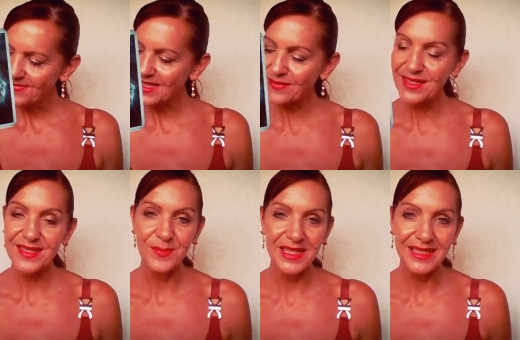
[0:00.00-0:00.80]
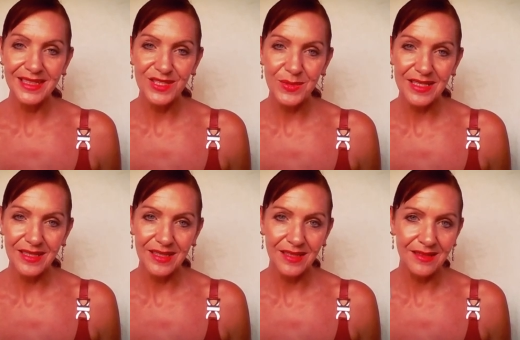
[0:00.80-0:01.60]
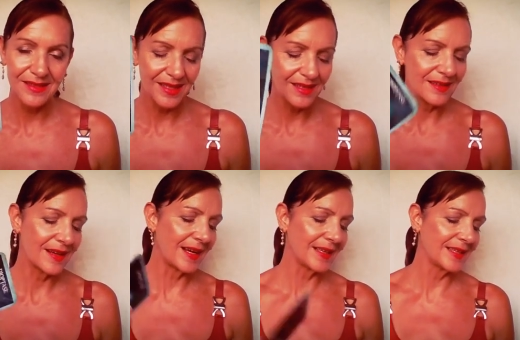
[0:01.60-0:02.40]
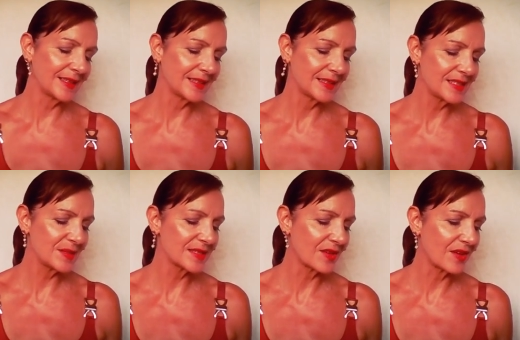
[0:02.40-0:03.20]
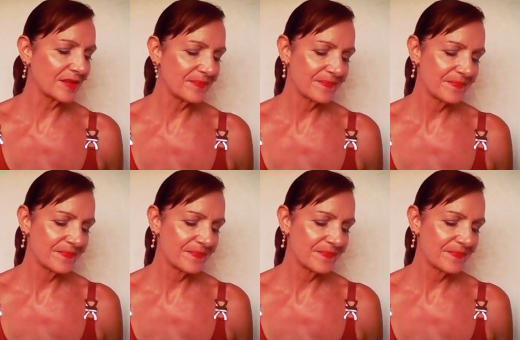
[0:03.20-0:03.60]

Definitely some healing to be done here. Yeah, heart healing, deep sign.